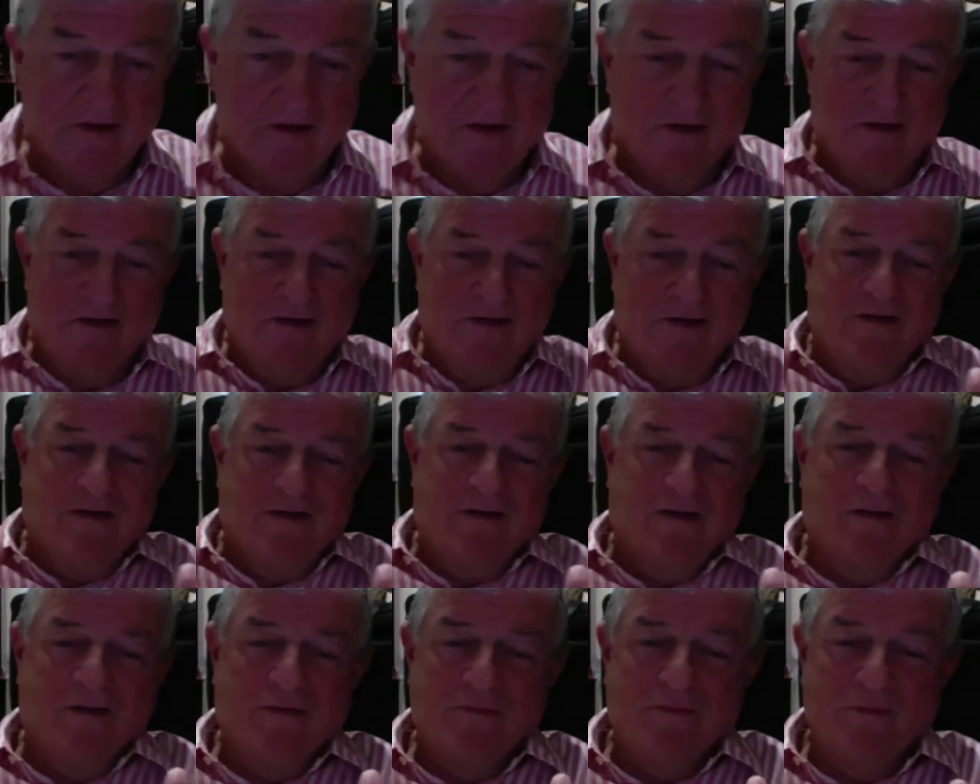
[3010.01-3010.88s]

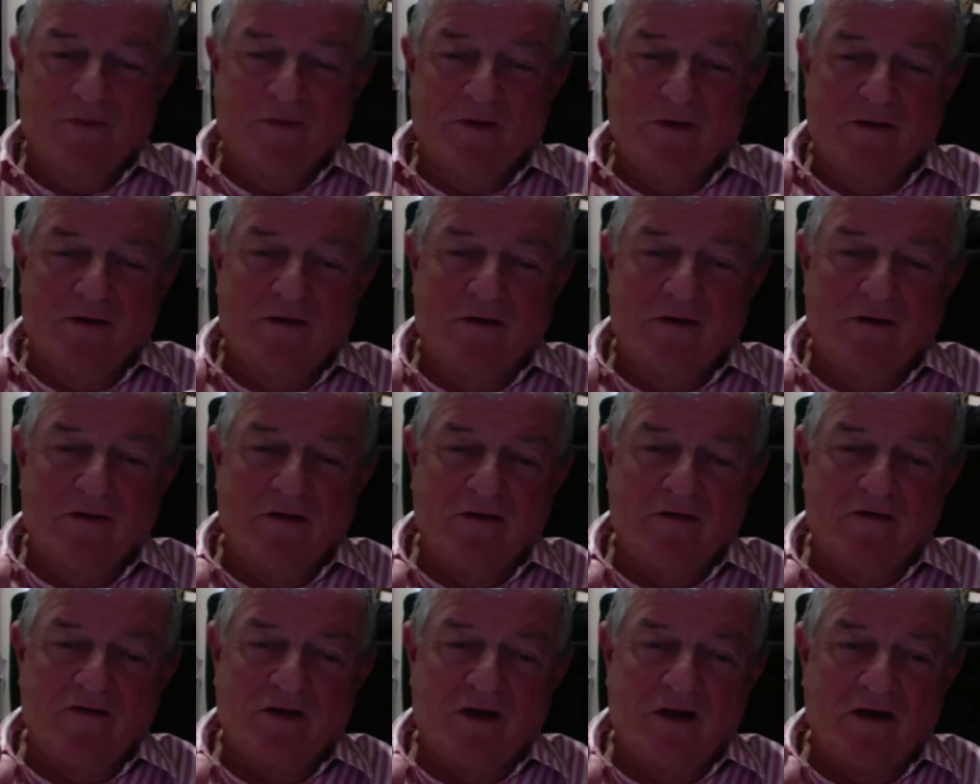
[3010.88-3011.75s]
Uh,
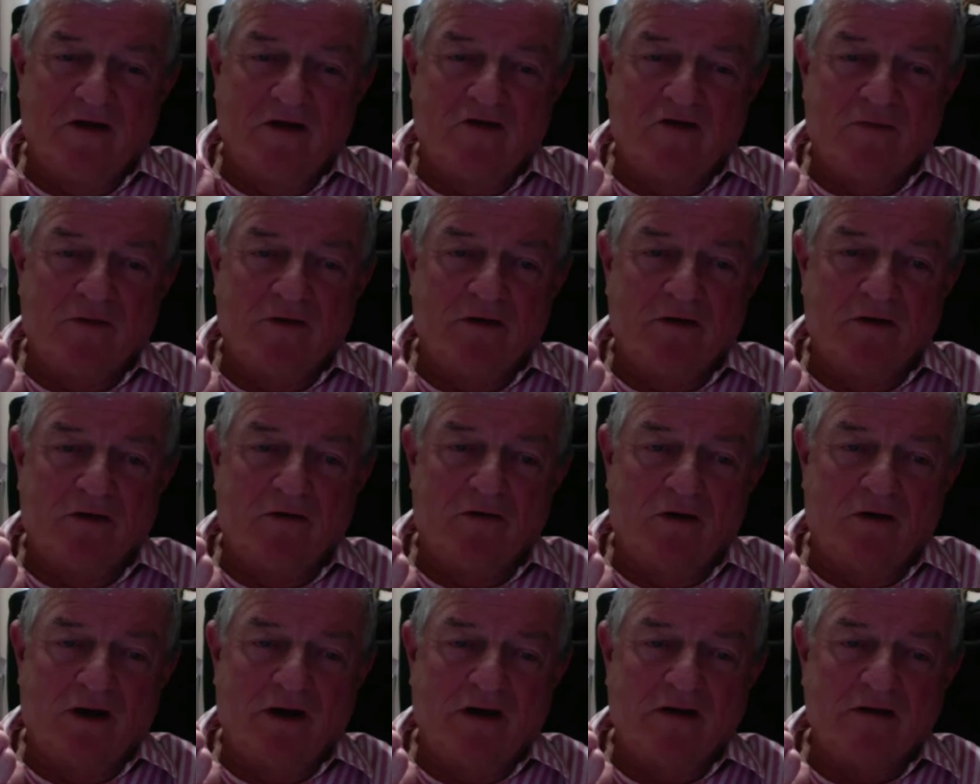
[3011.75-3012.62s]
Sally's been a
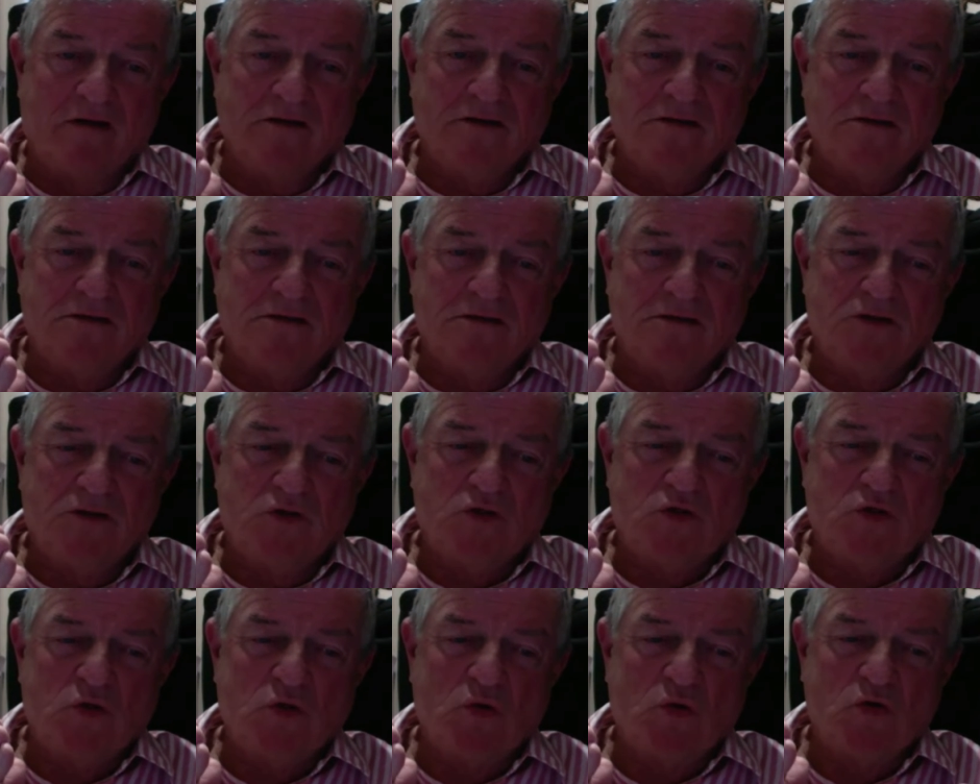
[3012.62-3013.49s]
great
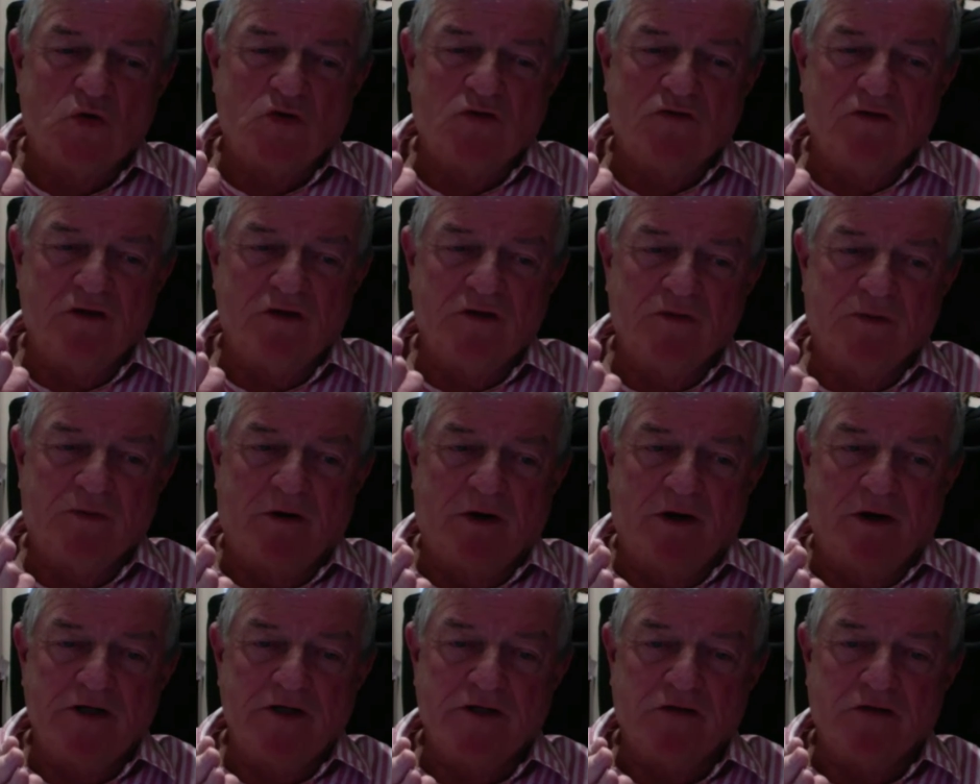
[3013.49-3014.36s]
source of
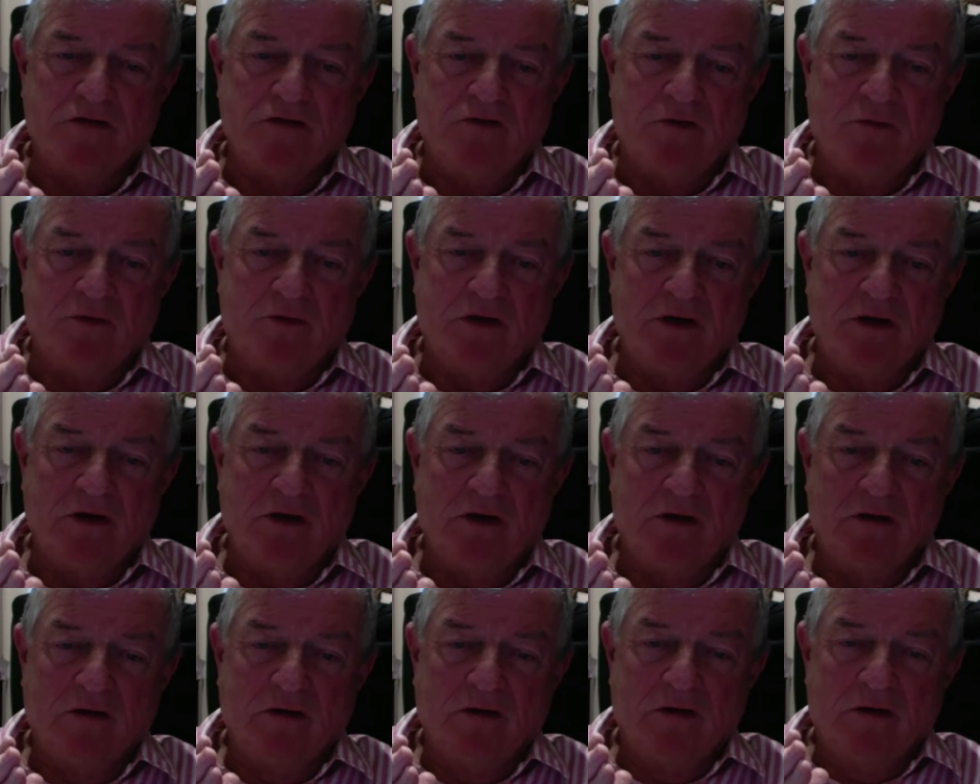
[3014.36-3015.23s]
inspiration for
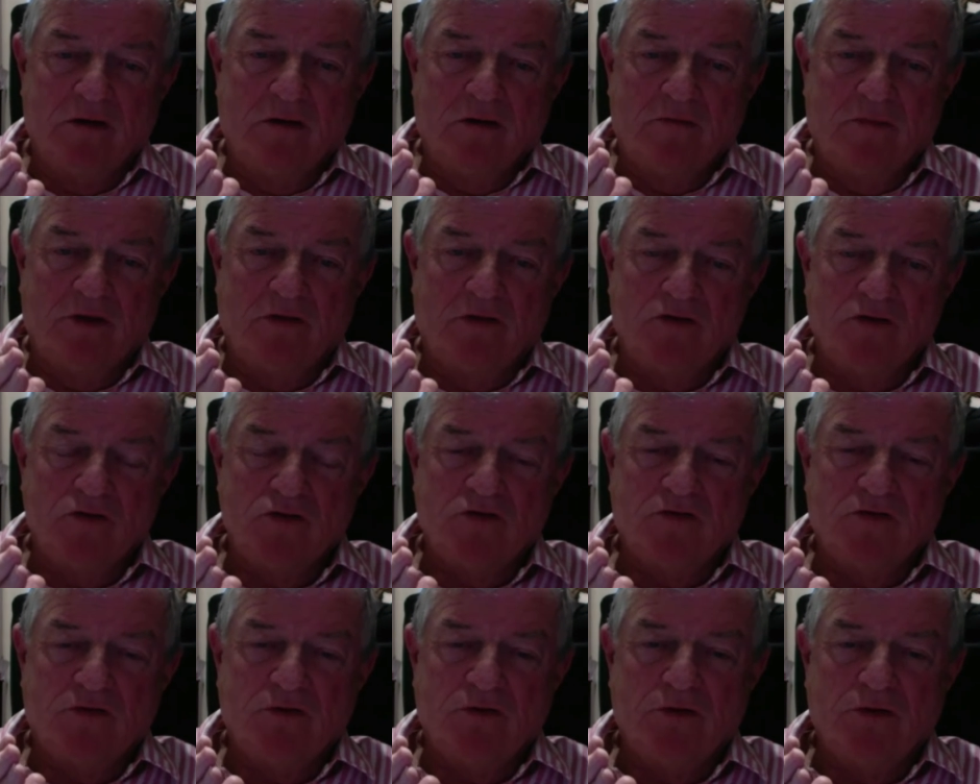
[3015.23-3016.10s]
me because
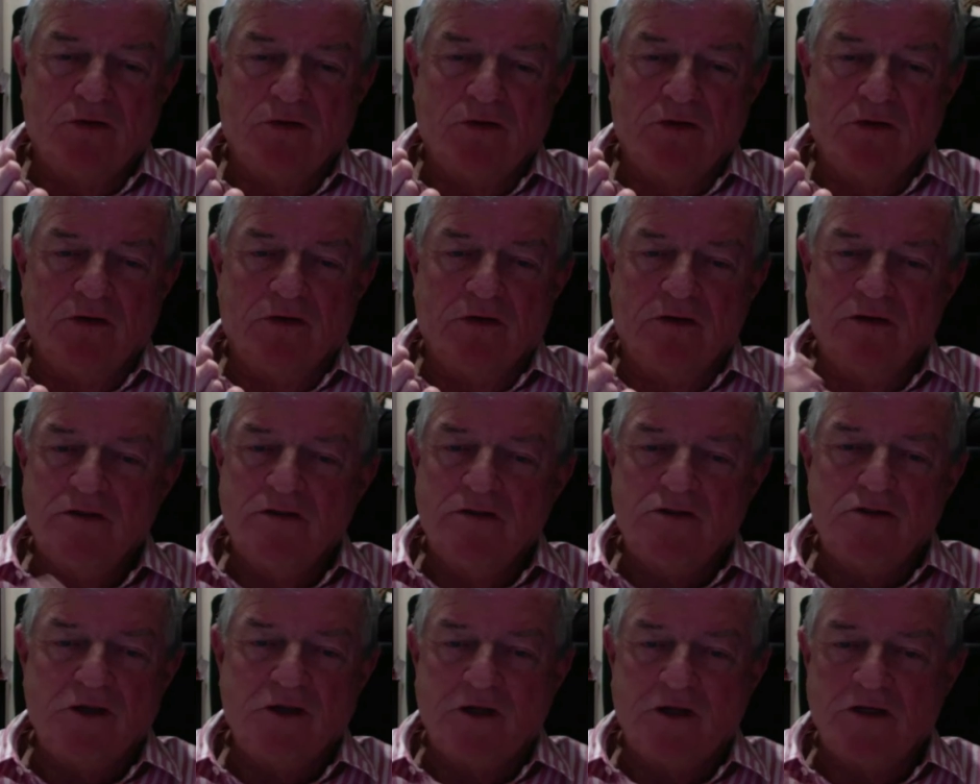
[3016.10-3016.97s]
of her
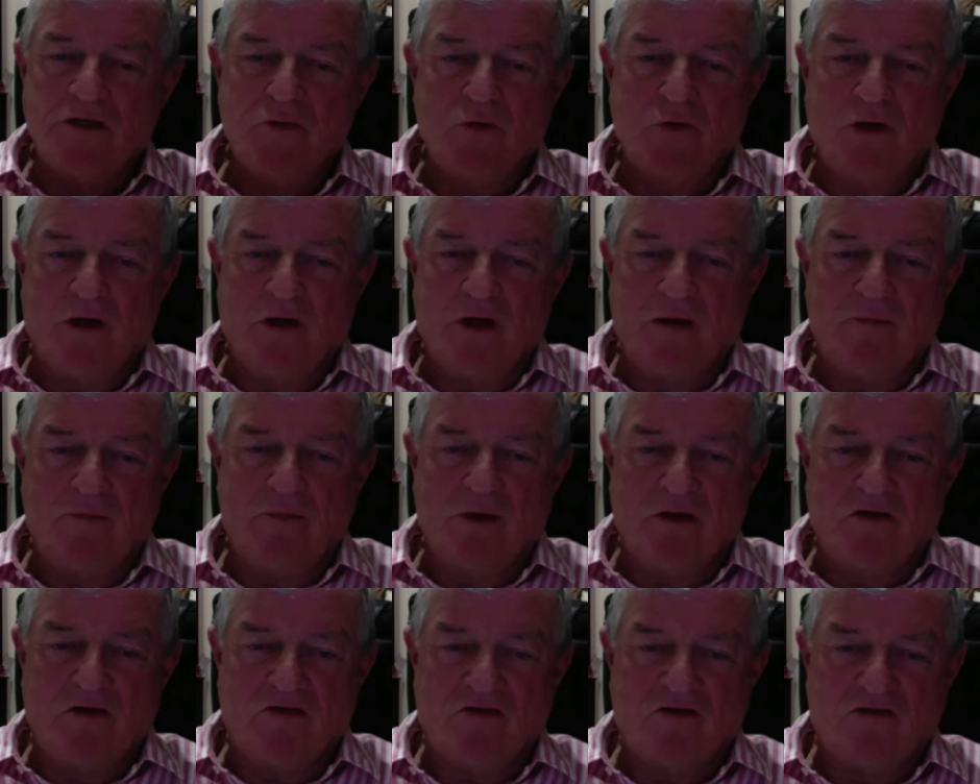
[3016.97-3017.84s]
genuine
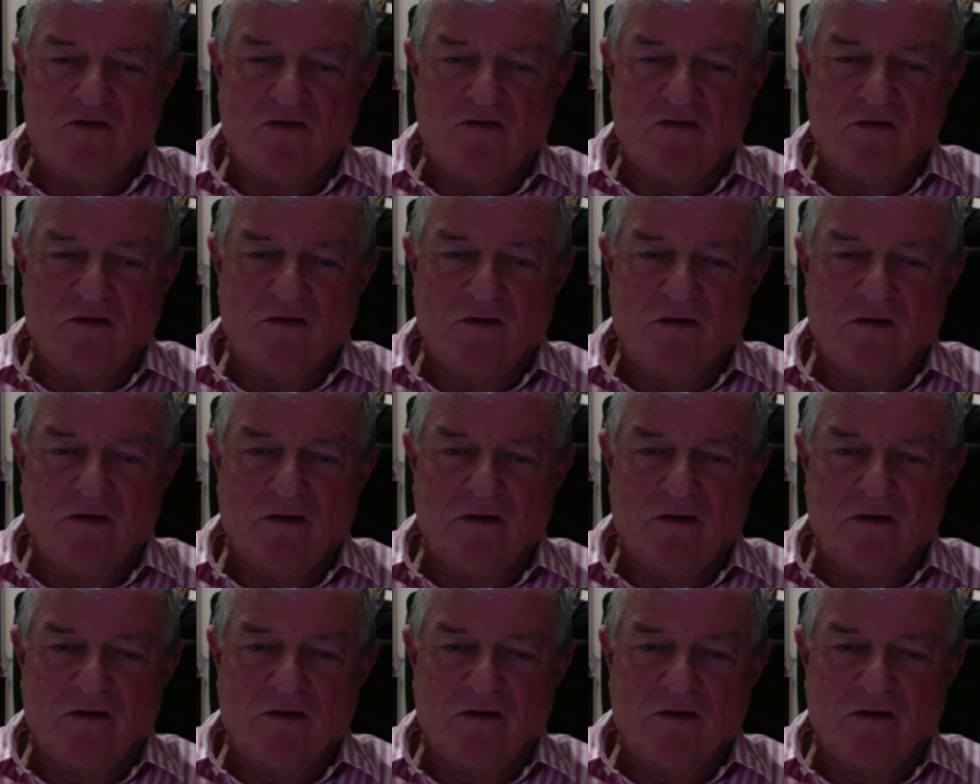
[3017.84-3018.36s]
happiness.